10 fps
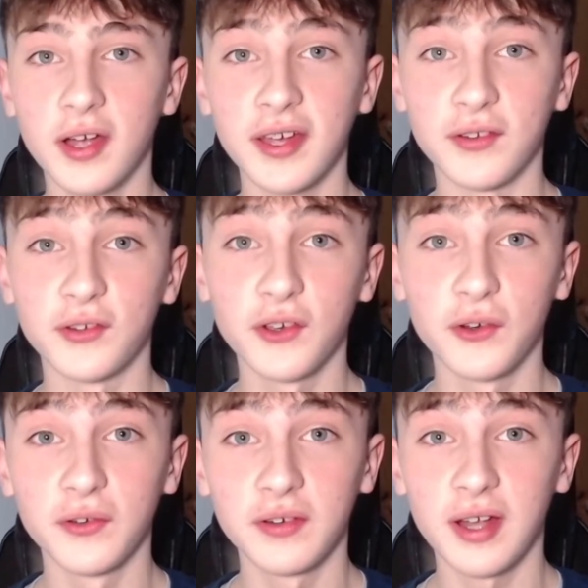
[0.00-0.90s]
so
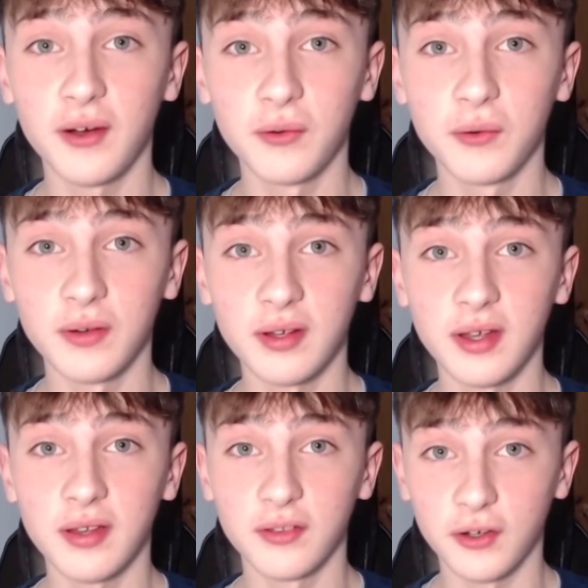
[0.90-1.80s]
now
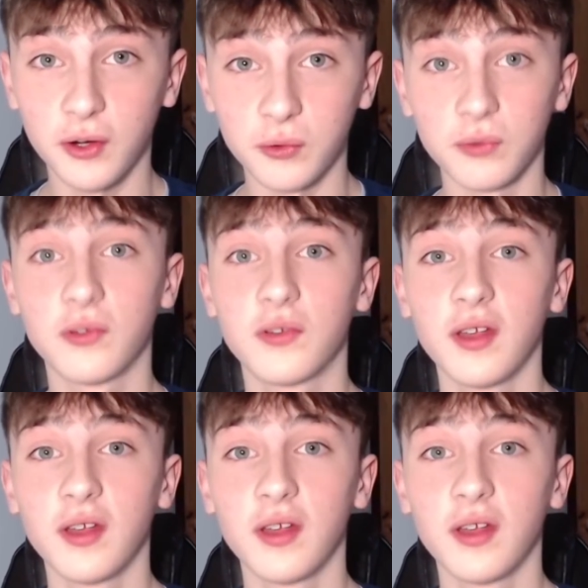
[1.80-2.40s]
the goals.